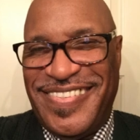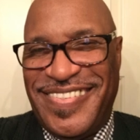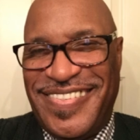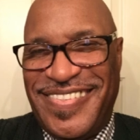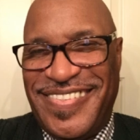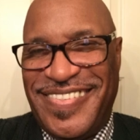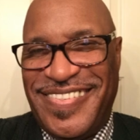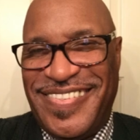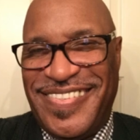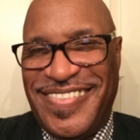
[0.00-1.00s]

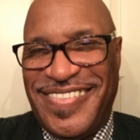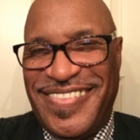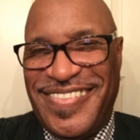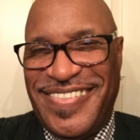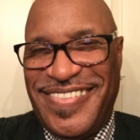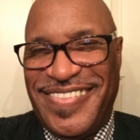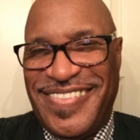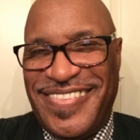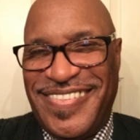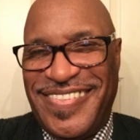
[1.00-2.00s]

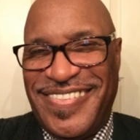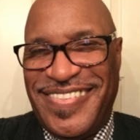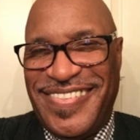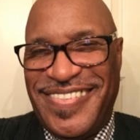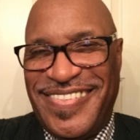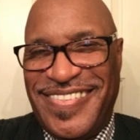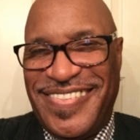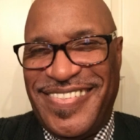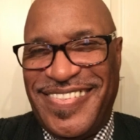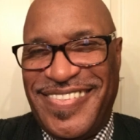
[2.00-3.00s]

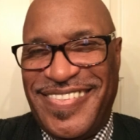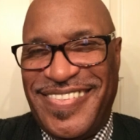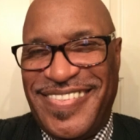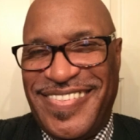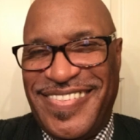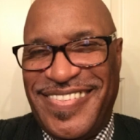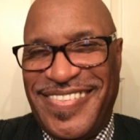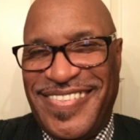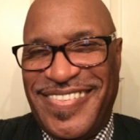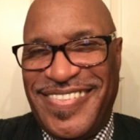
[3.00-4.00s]

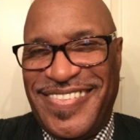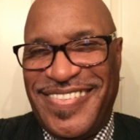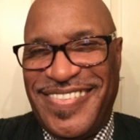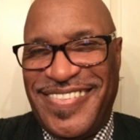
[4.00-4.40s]
Nothing is said.